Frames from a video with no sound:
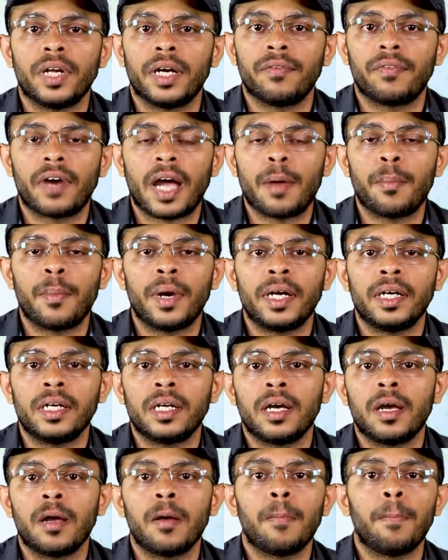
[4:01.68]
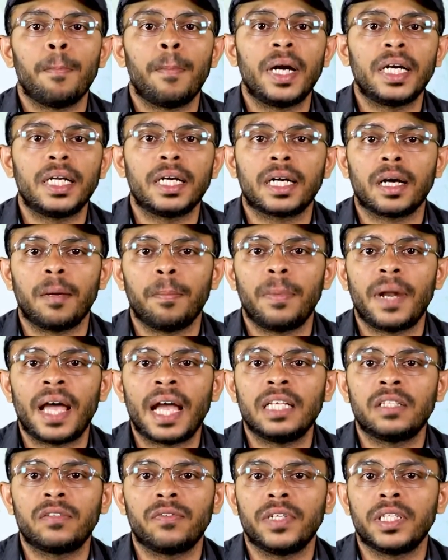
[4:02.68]
environment, better
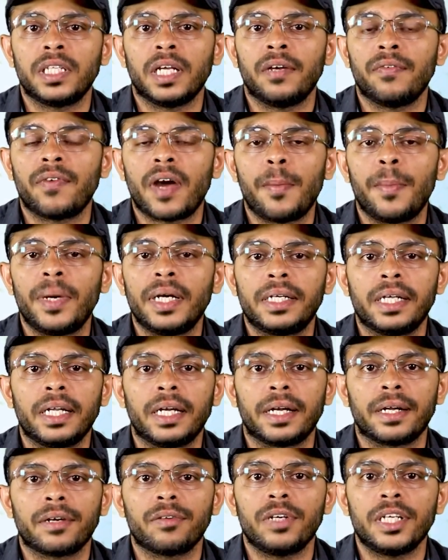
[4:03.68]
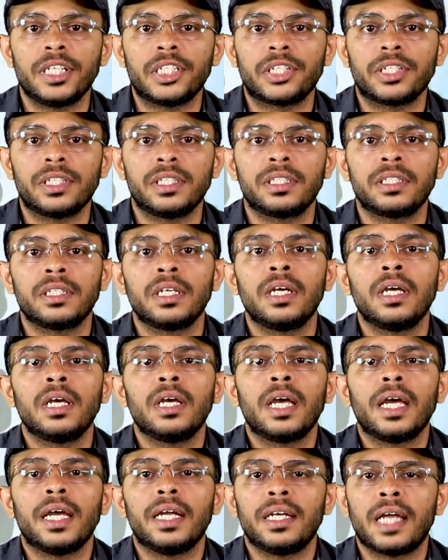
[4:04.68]
compliance with environmental regulations,
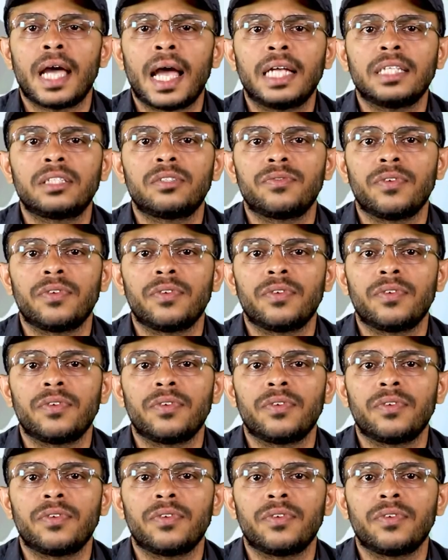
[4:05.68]
enhanced